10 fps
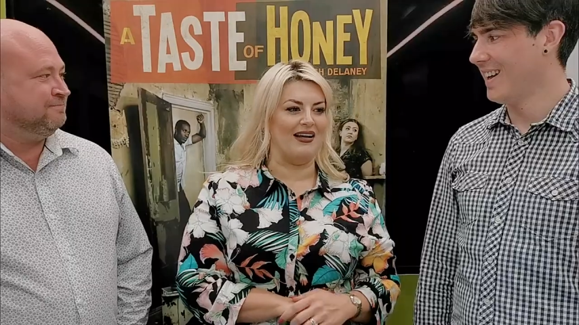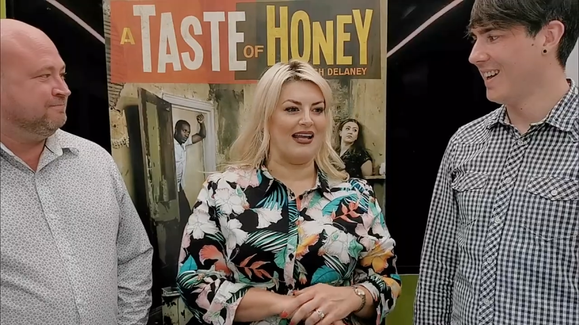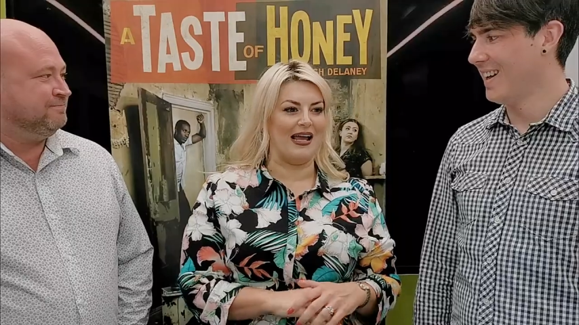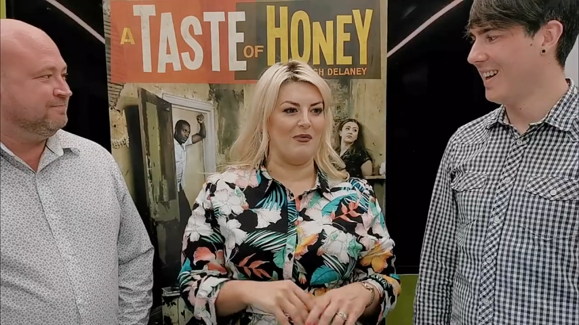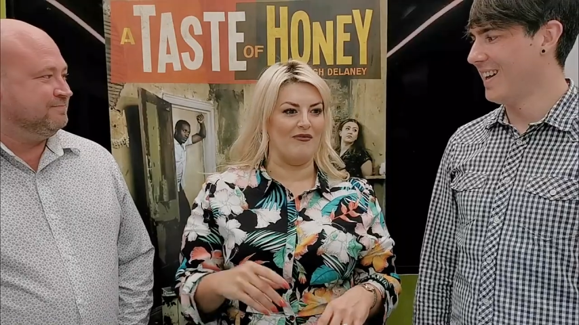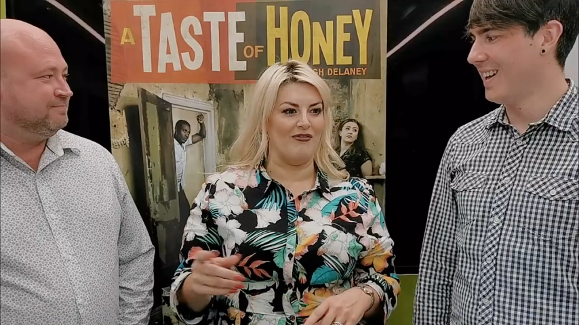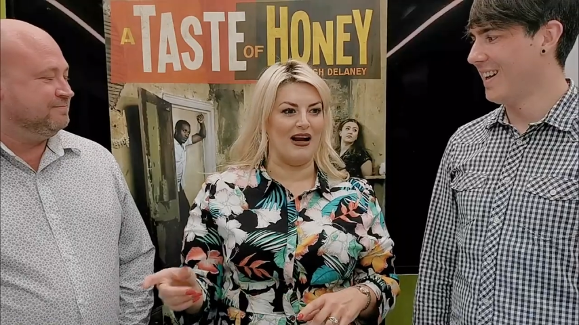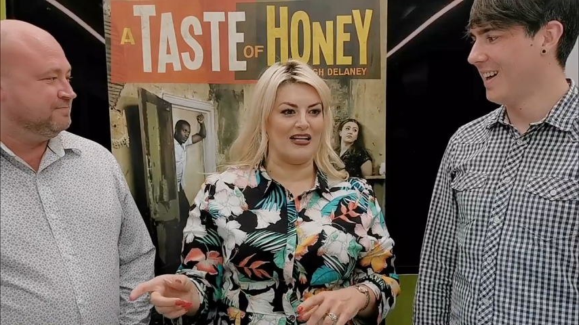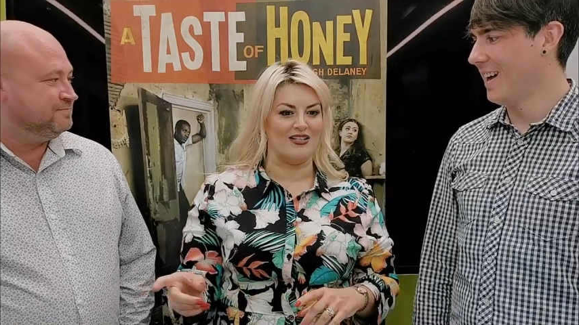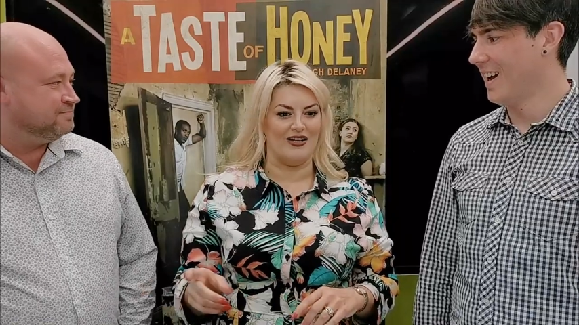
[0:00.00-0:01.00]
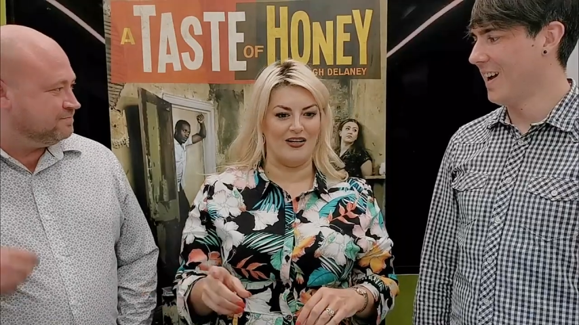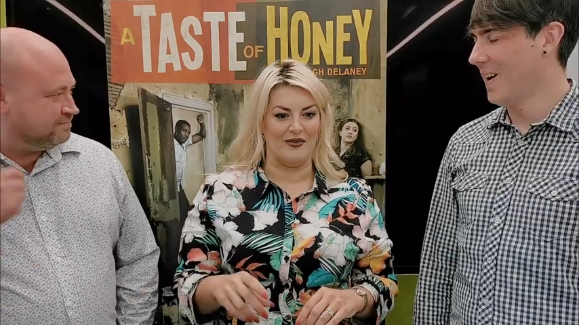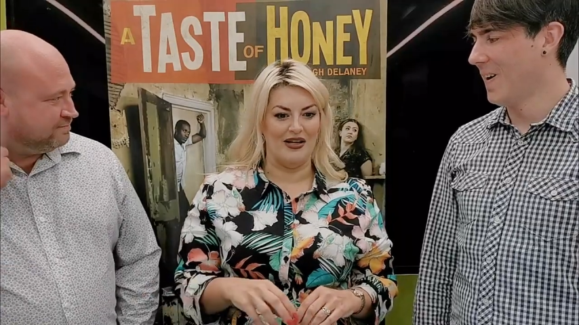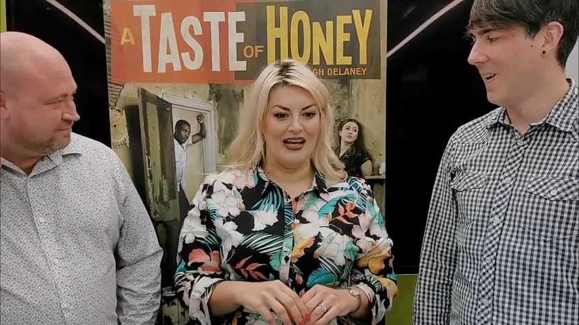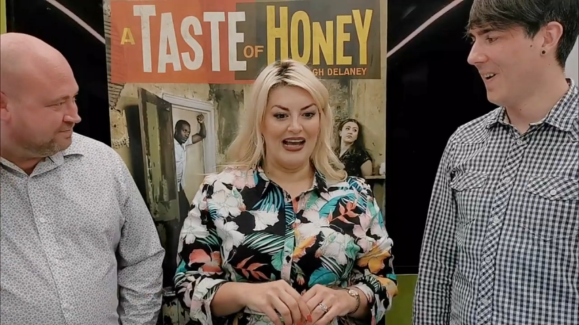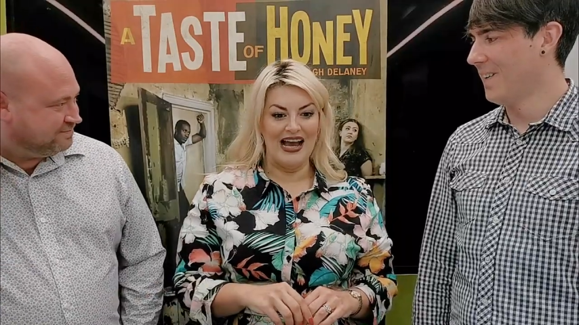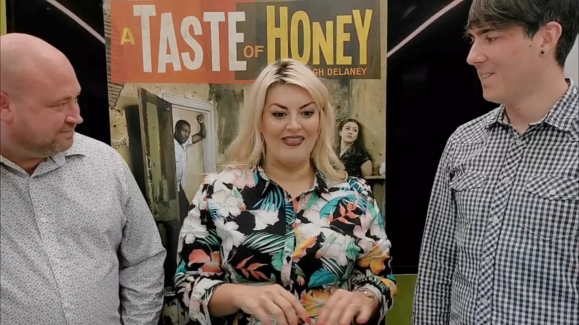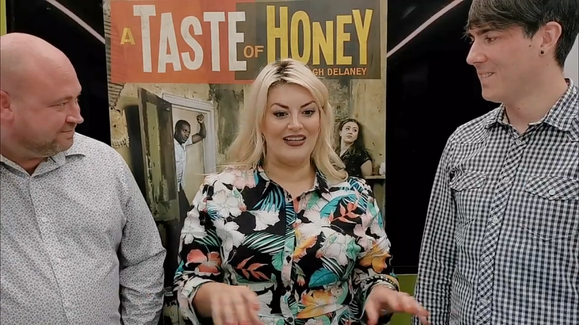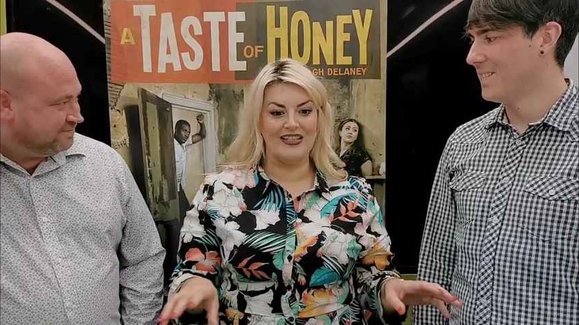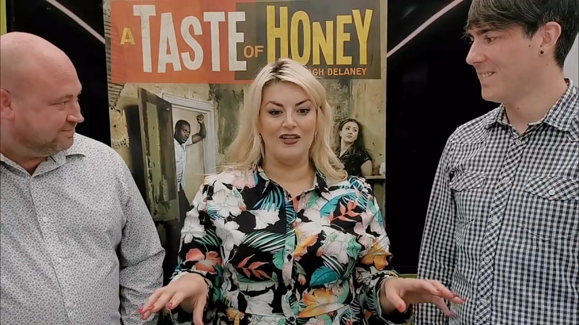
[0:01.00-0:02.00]
Speaker 1: And I came on for Act Two, and they
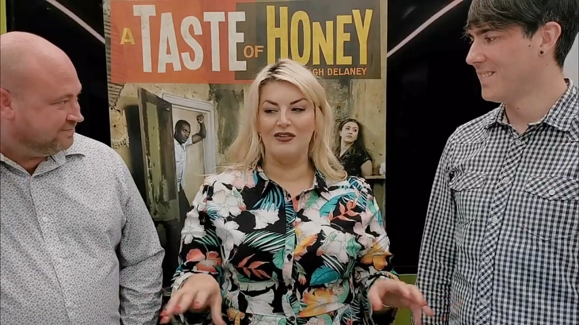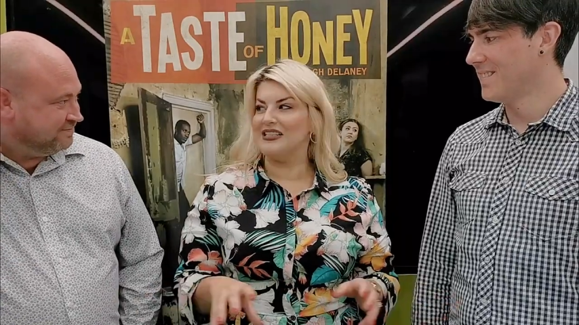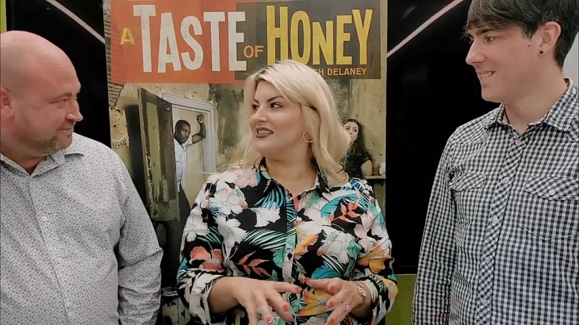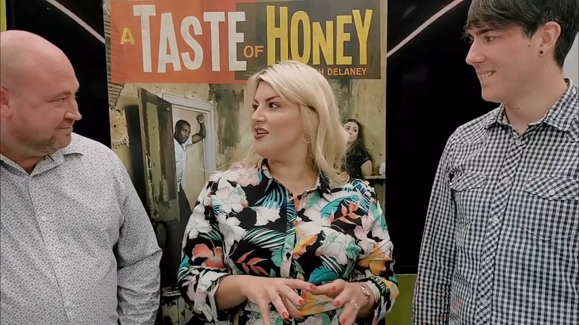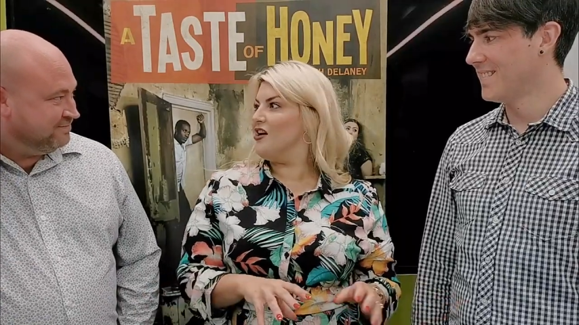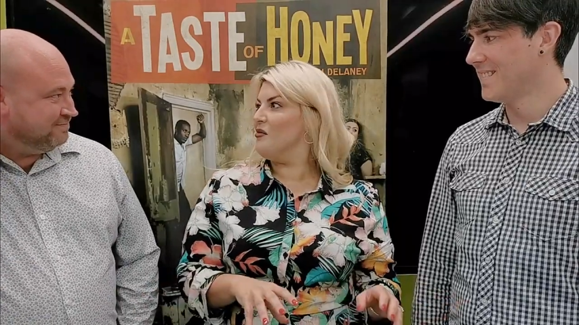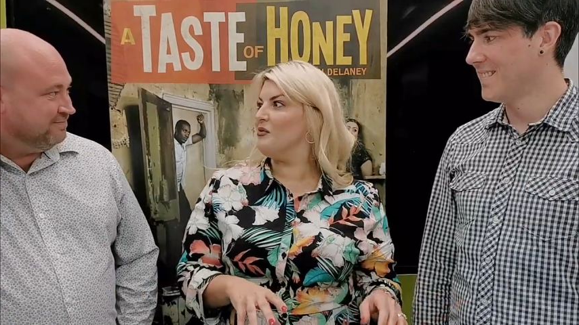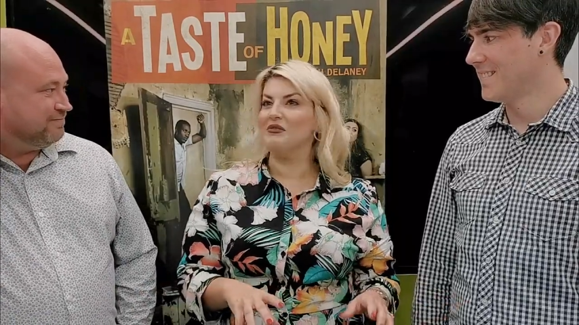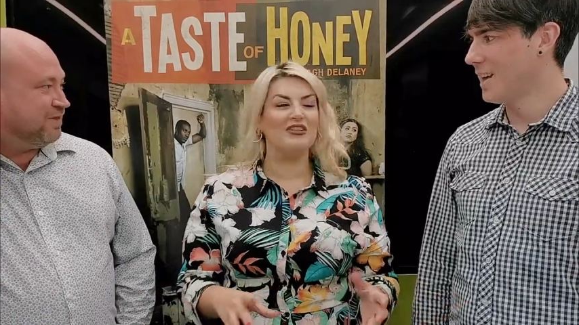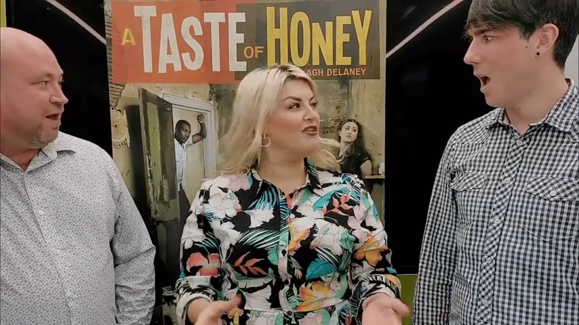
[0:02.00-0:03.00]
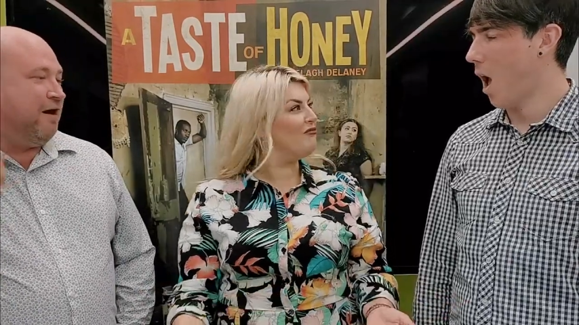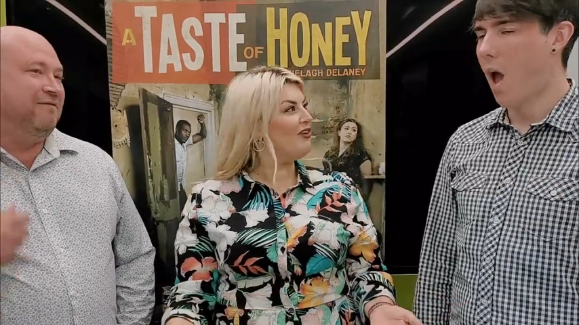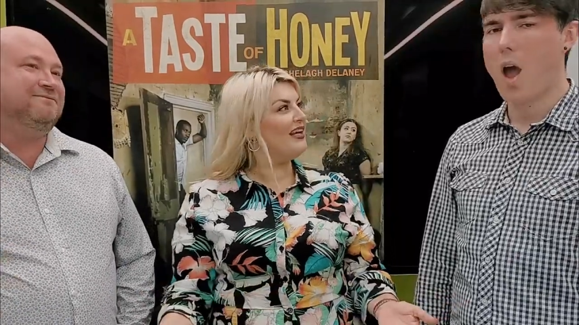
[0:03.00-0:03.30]
had a lovely dessert. But it was lovely.